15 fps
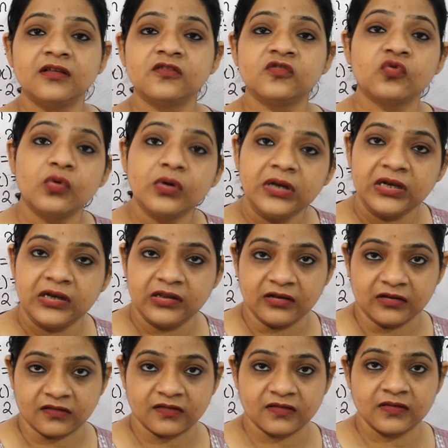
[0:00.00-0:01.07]
is so
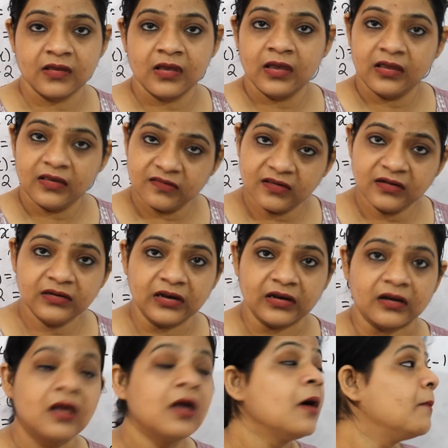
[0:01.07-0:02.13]
tedious, isn't
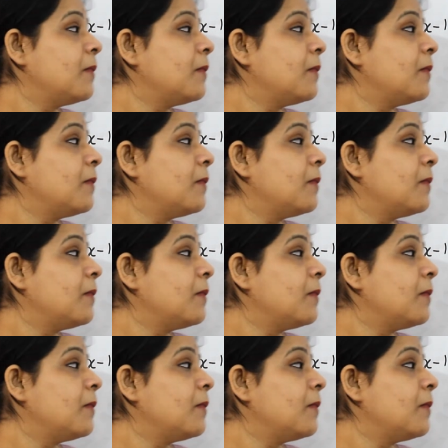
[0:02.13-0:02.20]
it?